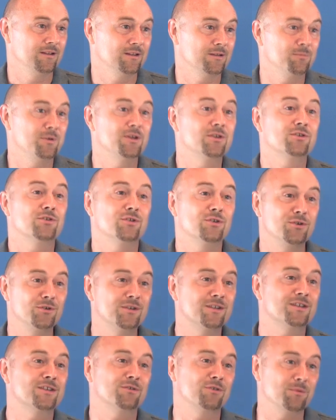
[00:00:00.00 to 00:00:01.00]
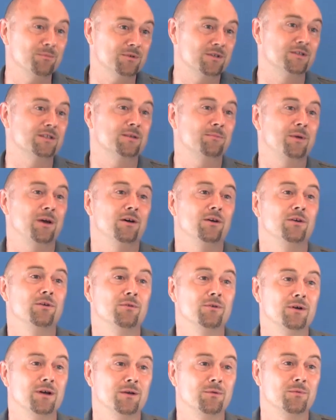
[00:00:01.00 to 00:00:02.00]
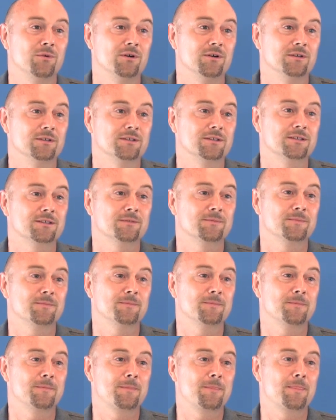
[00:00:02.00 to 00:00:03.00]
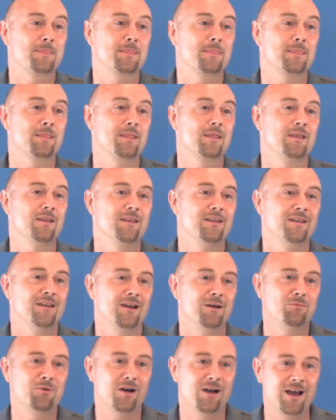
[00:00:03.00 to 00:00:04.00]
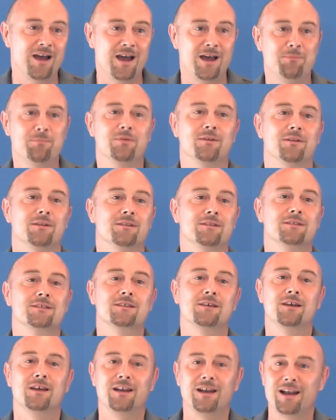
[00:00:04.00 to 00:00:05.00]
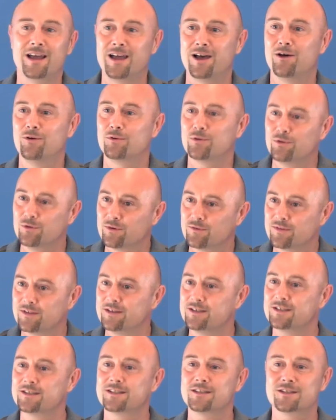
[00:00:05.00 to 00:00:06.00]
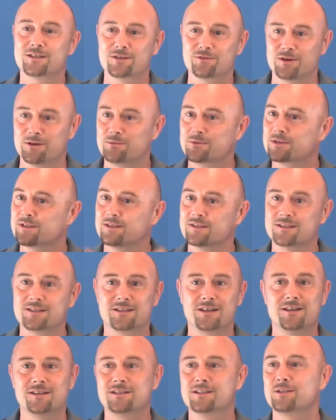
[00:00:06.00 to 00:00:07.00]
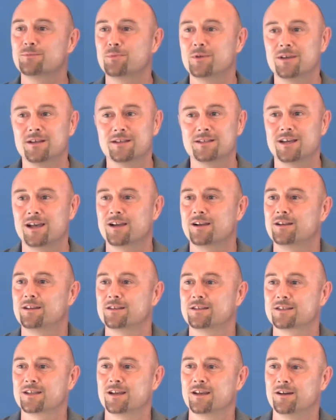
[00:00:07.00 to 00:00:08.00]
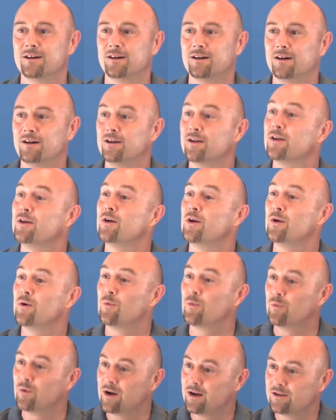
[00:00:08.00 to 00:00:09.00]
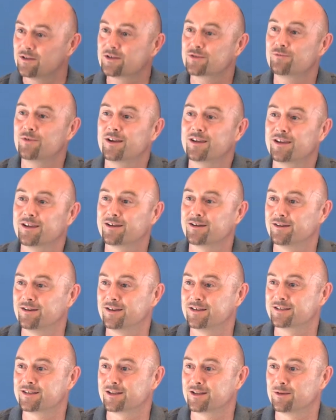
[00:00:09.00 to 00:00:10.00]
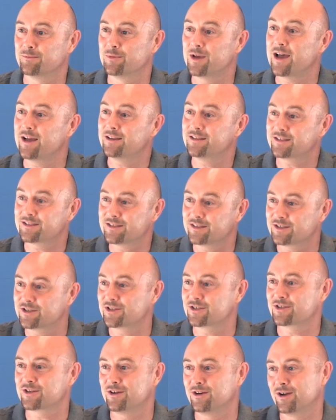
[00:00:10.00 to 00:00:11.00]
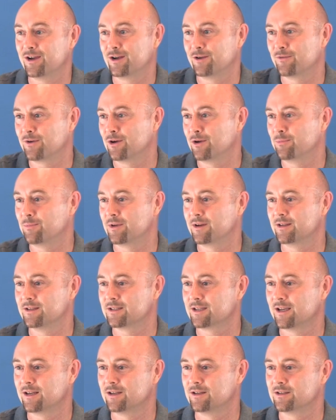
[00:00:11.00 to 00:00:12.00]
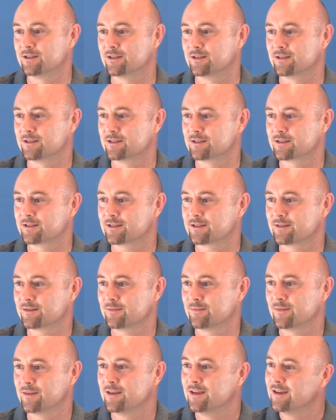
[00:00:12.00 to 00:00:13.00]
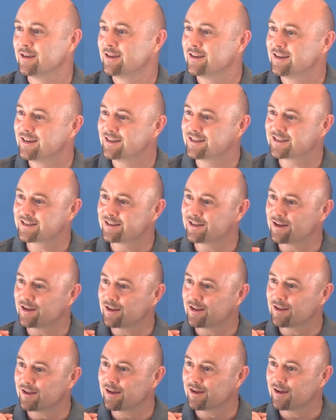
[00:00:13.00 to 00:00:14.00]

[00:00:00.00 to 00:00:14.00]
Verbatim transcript: to be true descriptions about who I was. And what happened is I allowed all of these descriptions just to be exactly as they are whilst recognizing them as this shine of open intelligence, is that